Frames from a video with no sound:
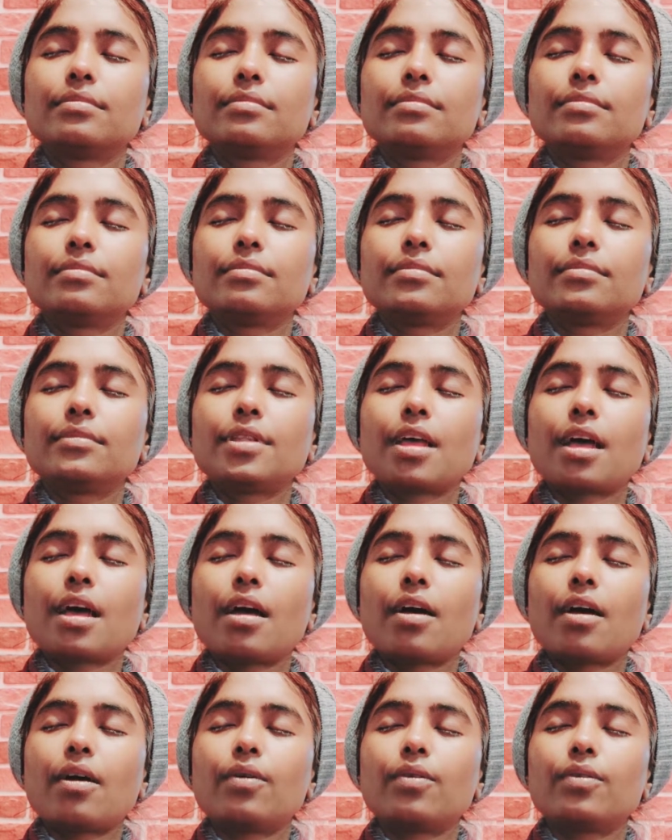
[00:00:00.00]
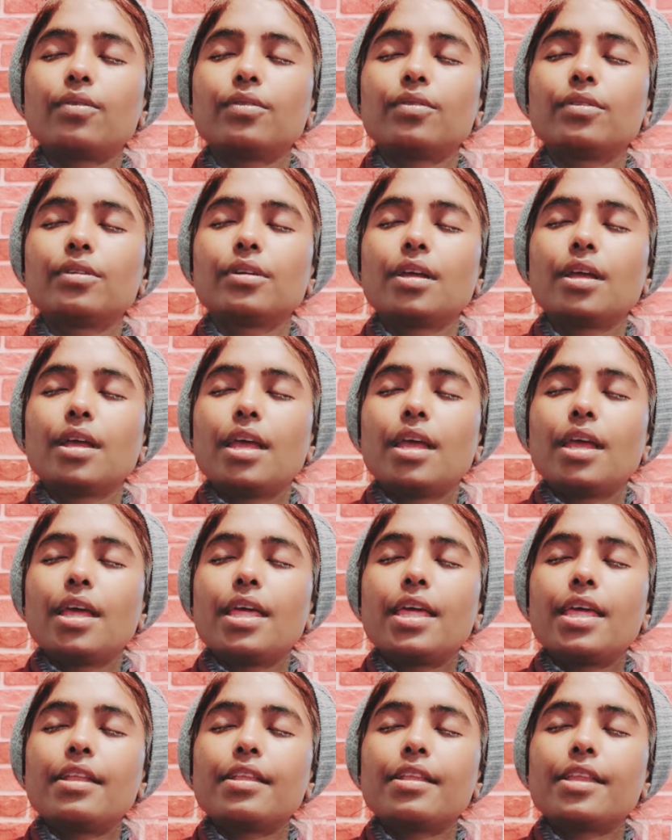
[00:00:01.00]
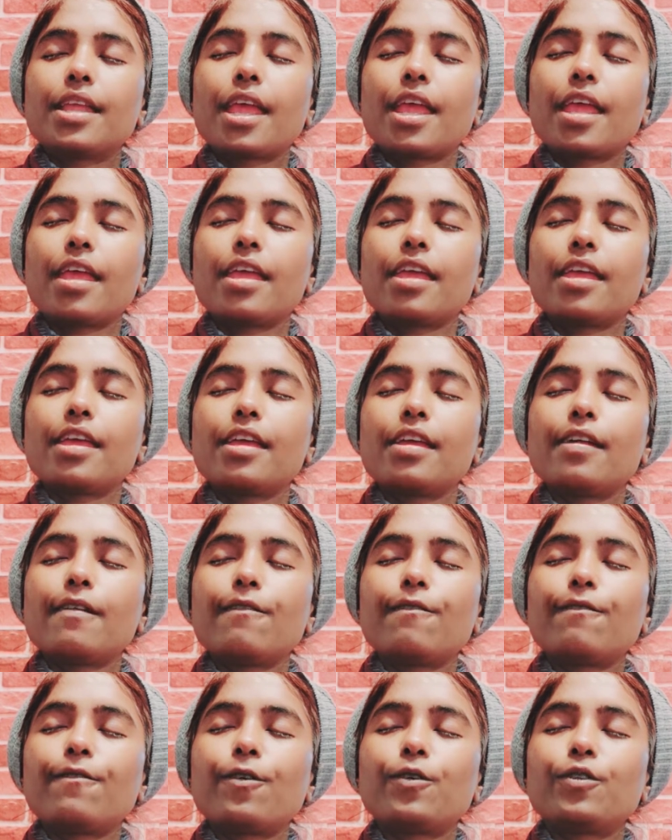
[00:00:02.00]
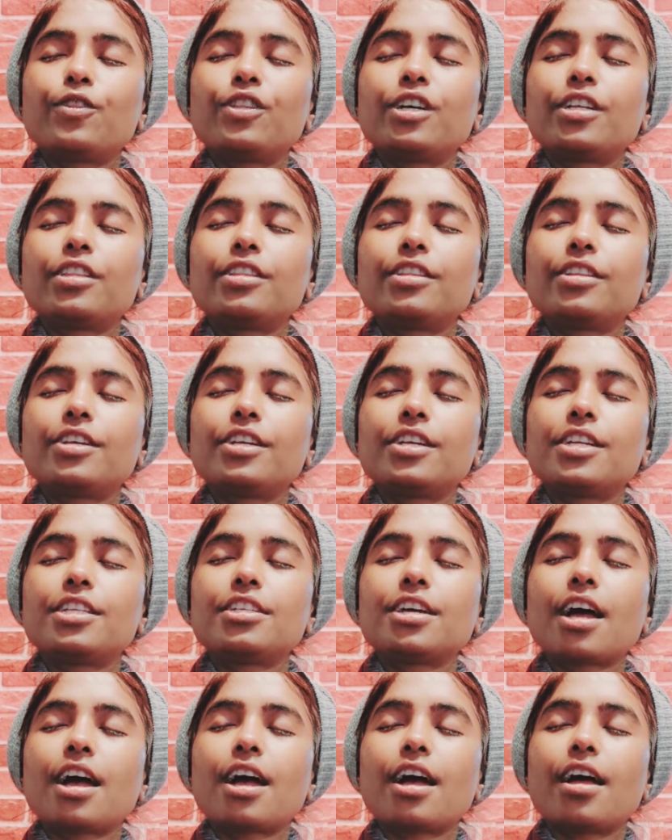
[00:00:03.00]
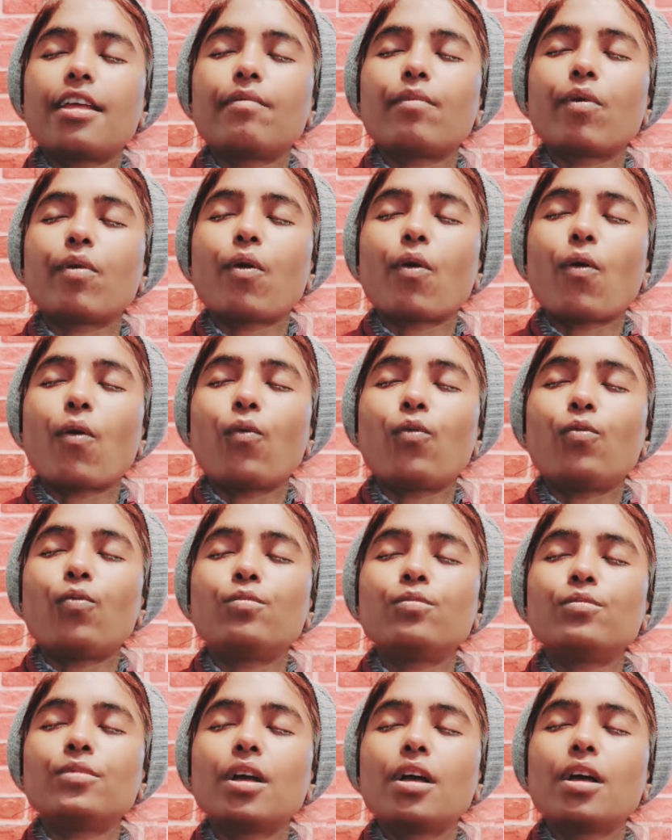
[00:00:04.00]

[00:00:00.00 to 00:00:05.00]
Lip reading: Now, inhale for the 3 times Om